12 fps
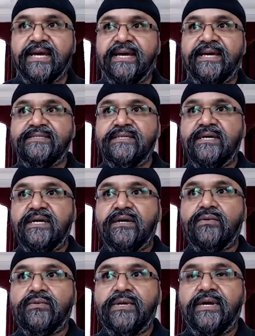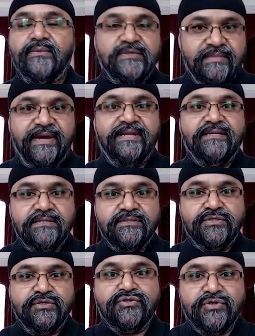And it was made
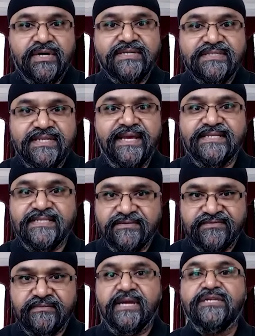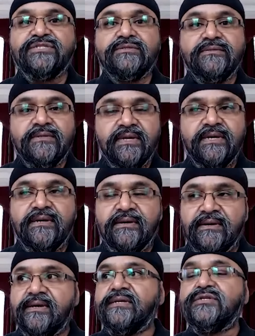to translate information
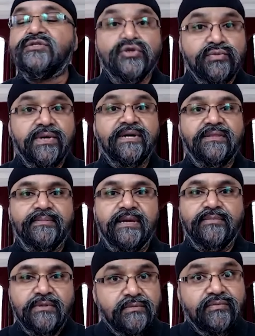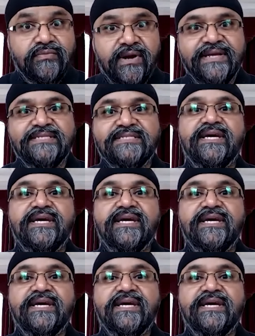to other people, right?